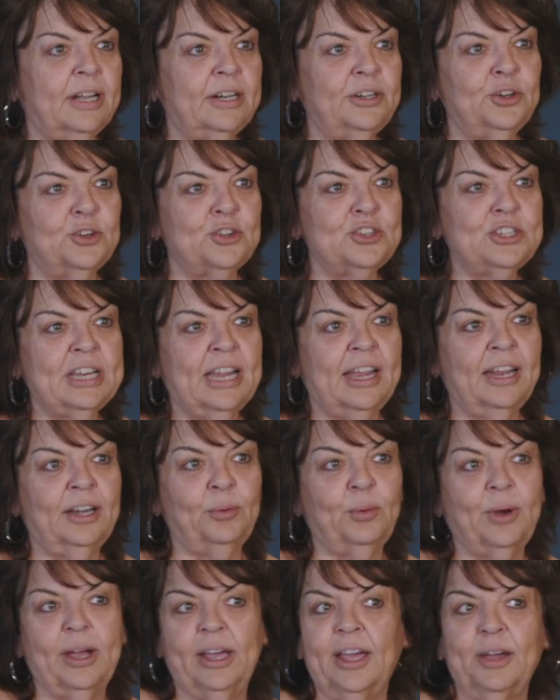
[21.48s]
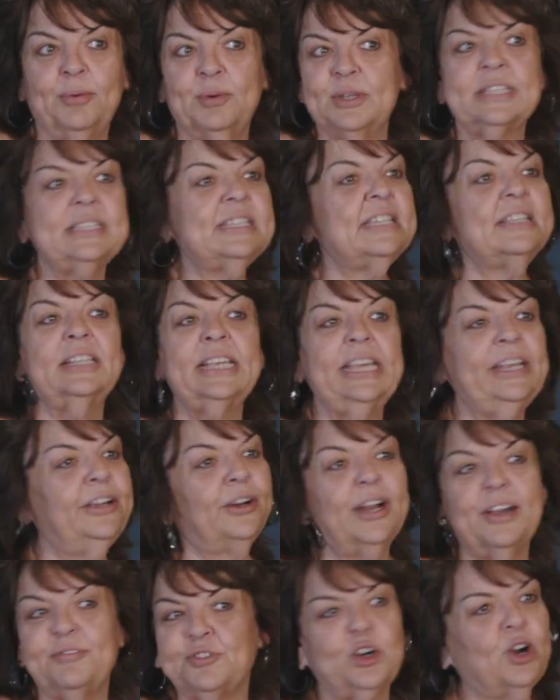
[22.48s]
understand why I was still
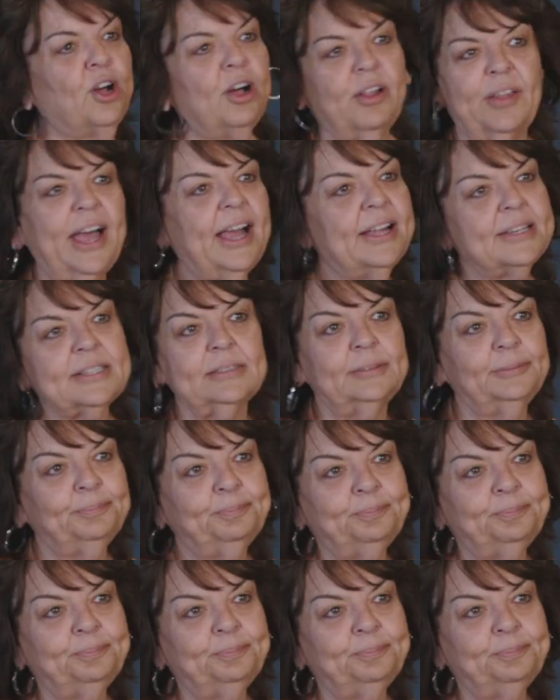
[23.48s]
here after all that.